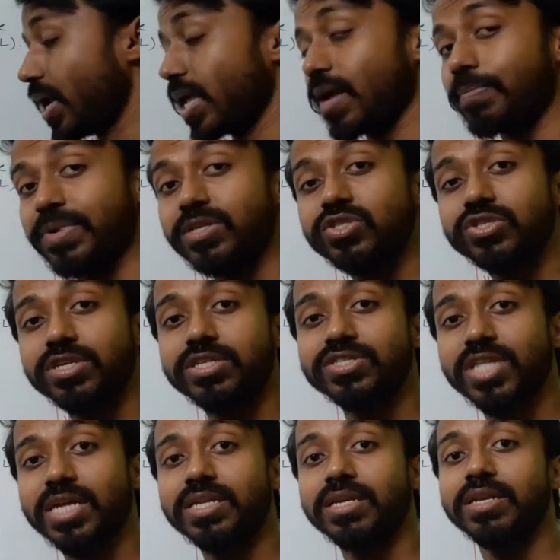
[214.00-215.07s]
I have discussed
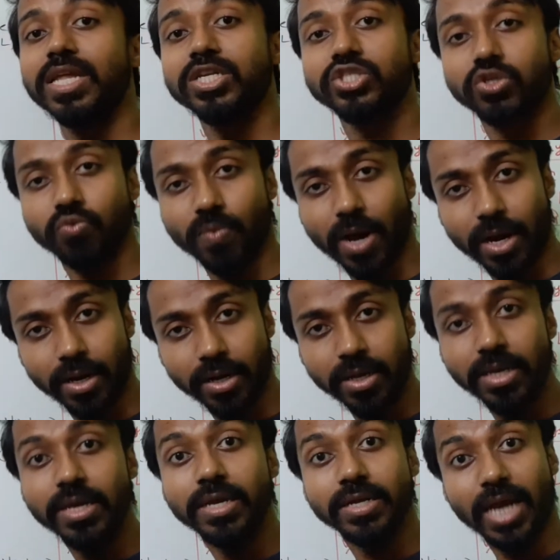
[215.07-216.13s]
that in lecture 1.
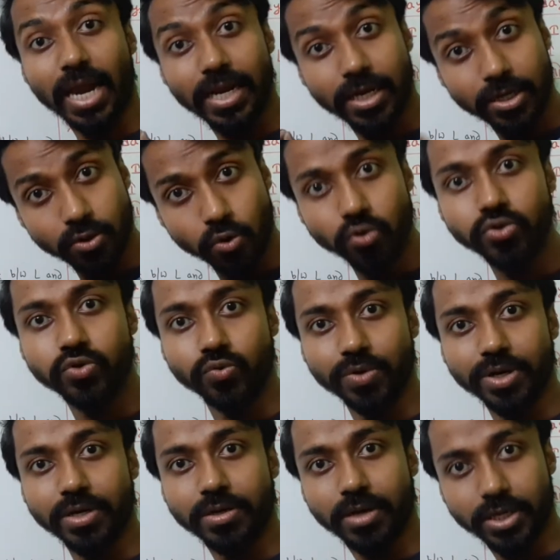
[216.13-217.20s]
Kindly go through
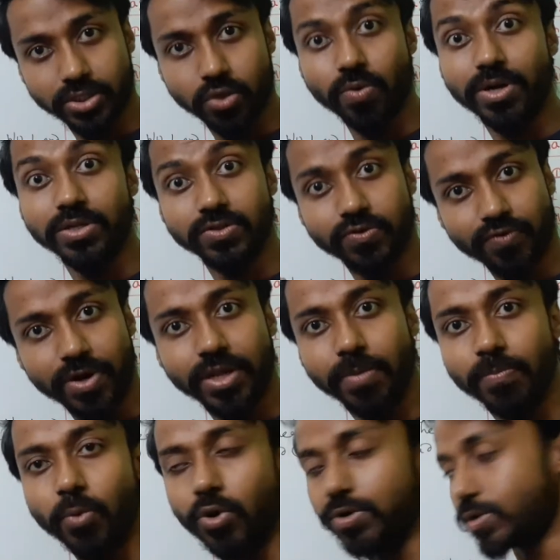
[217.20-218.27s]
it. Lecture 1 is really
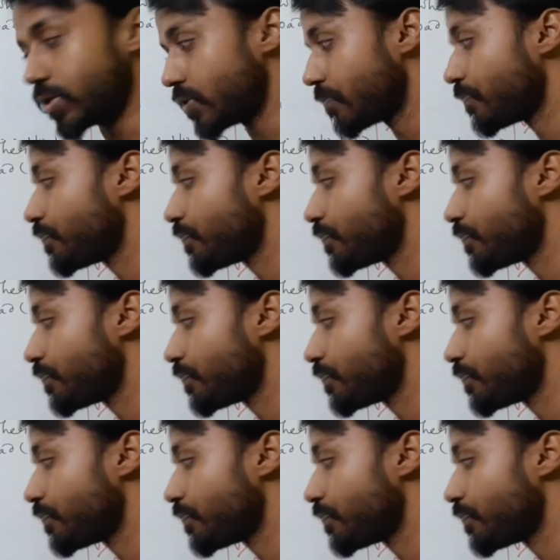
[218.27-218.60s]
important.